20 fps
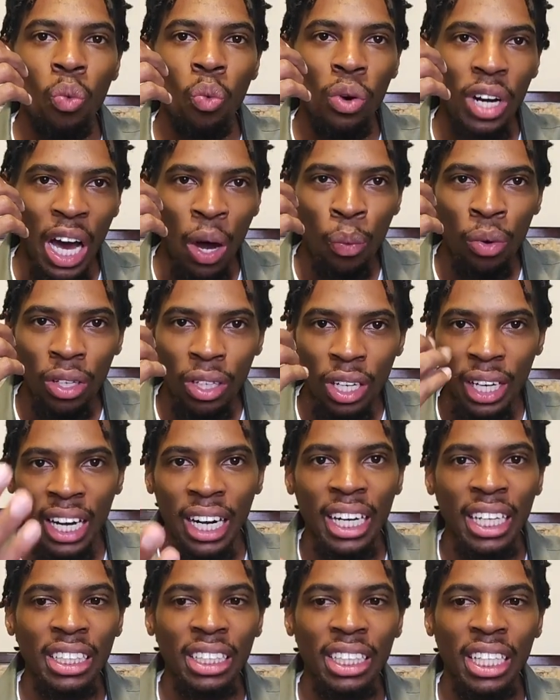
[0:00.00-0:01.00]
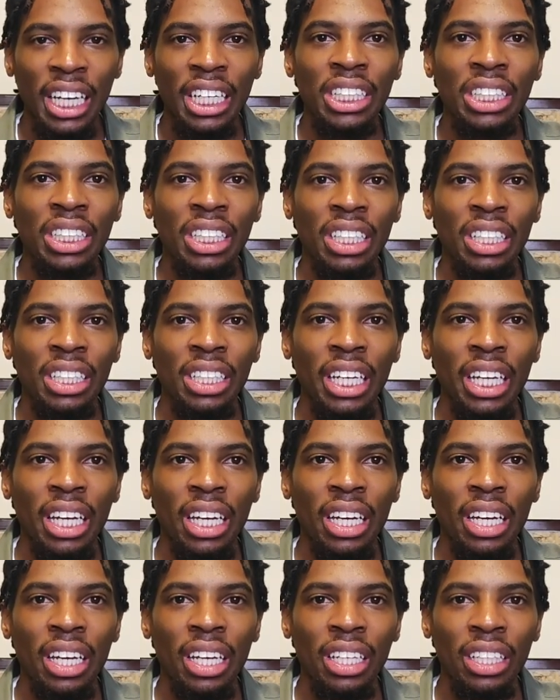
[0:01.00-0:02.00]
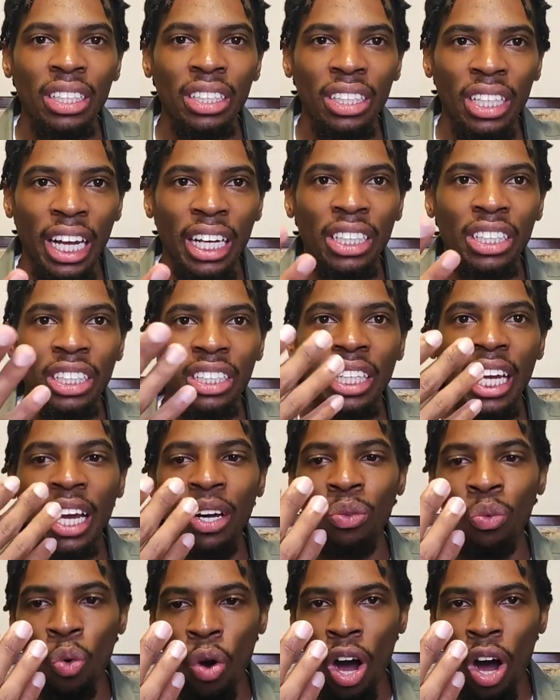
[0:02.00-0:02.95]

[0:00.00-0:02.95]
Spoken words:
when I would look at a destination, to